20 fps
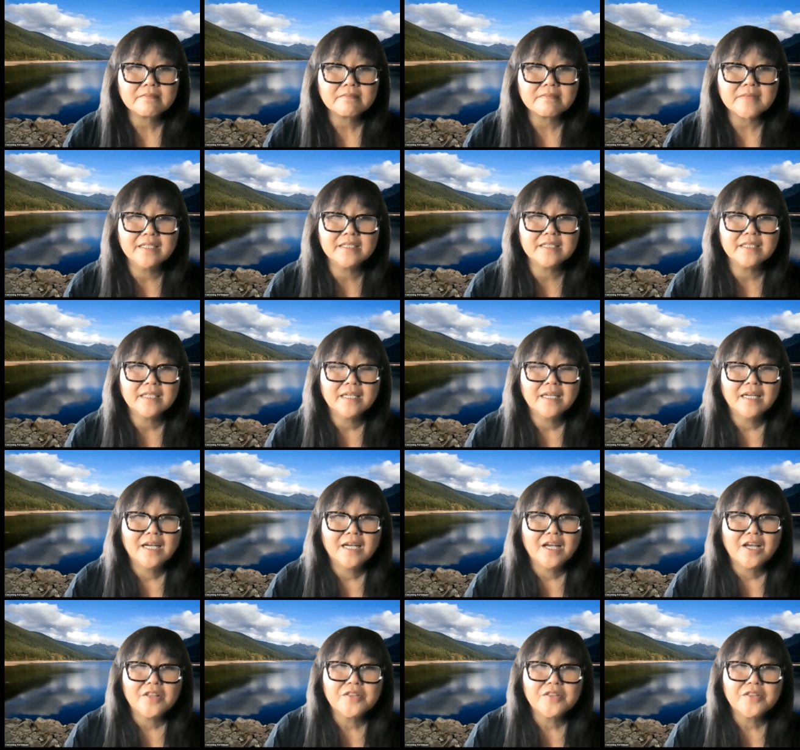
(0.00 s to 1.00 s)
And
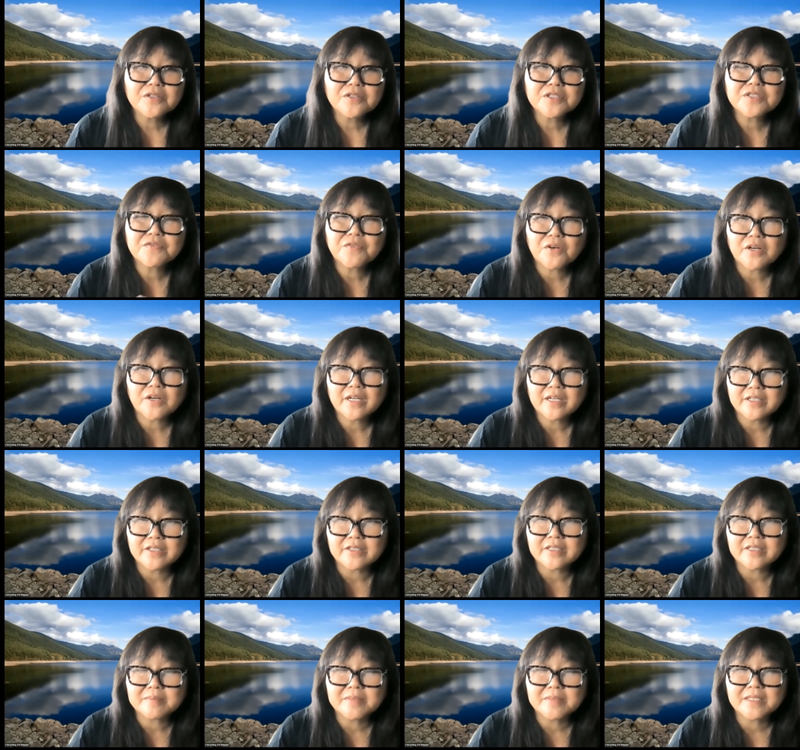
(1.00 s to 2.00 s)
those
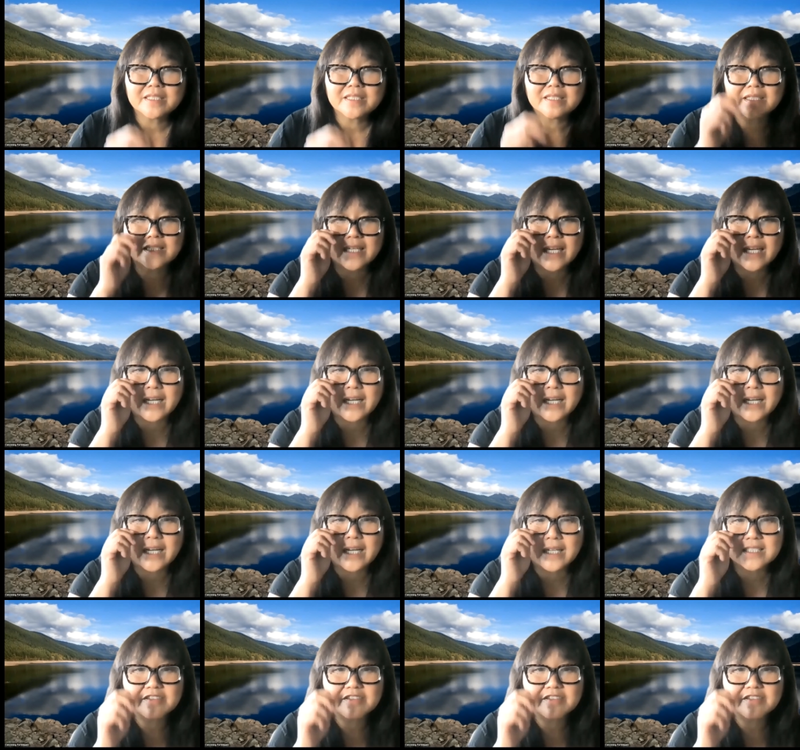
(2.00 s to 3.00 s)
400 million
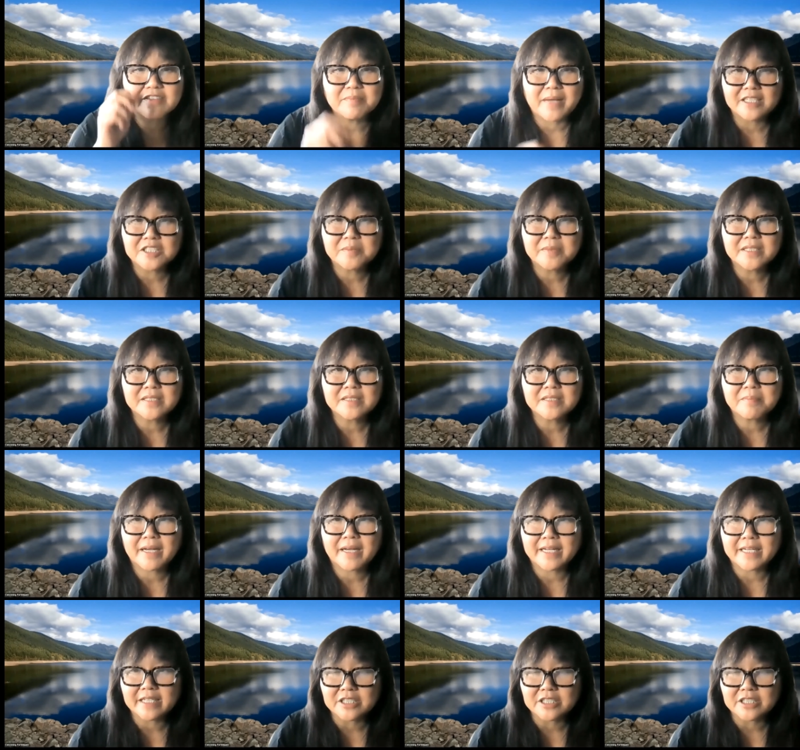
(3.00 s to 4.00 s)
gallons of management
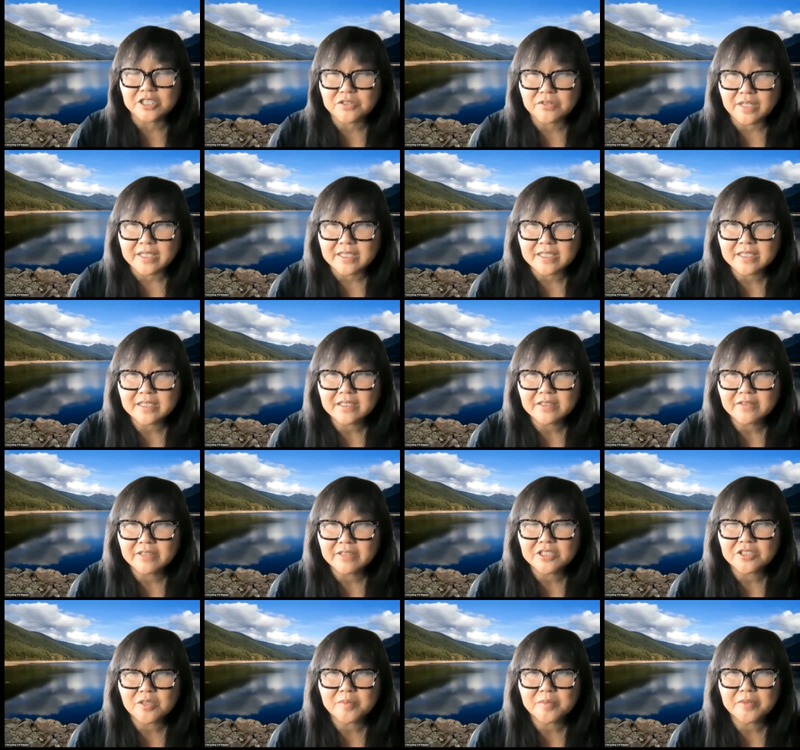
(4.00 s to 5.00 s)
by constructed
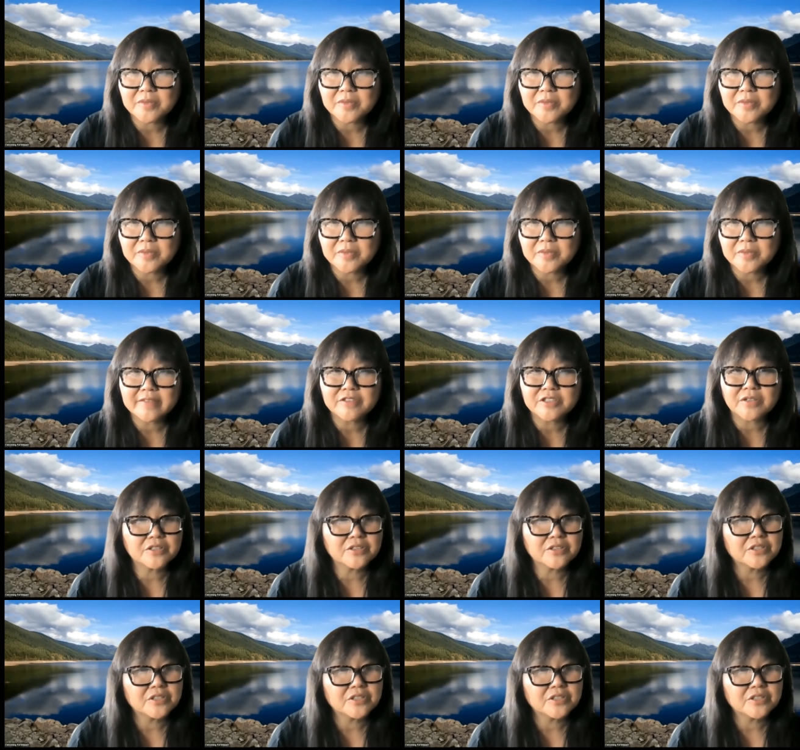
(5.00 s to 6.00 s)
green stormwater
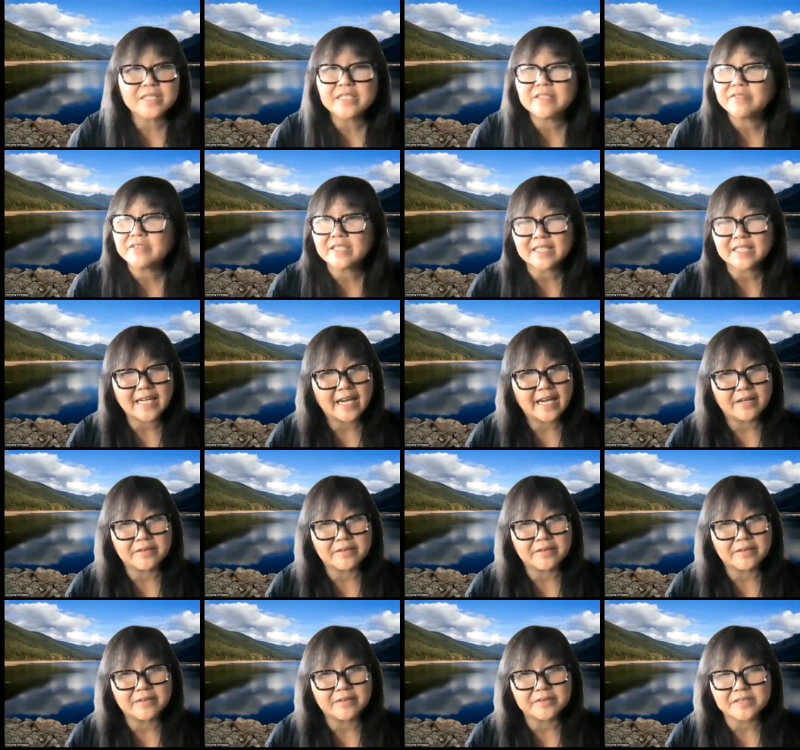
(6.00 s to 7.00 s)
infrastructure don't even
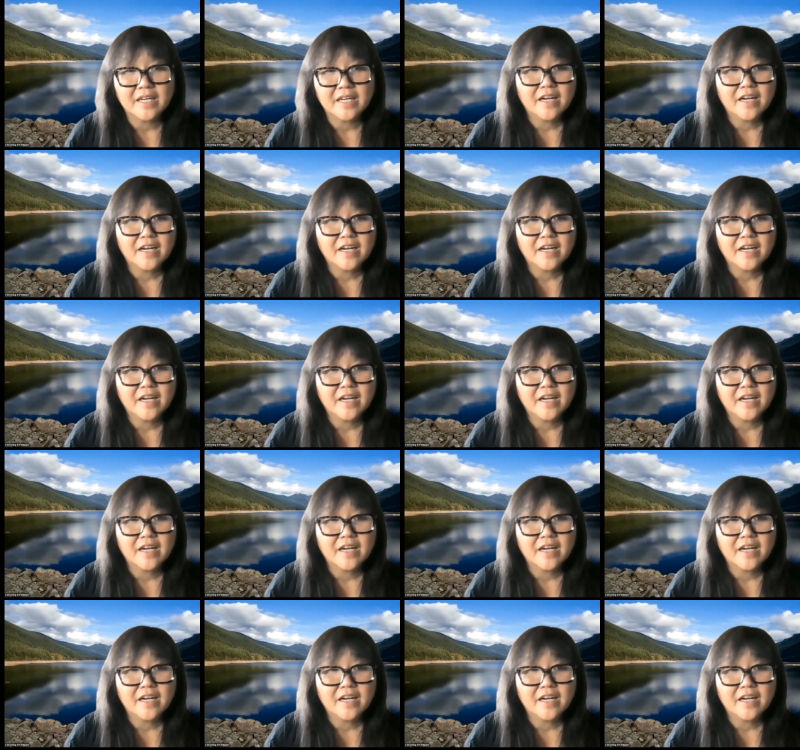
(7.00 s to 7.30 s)
account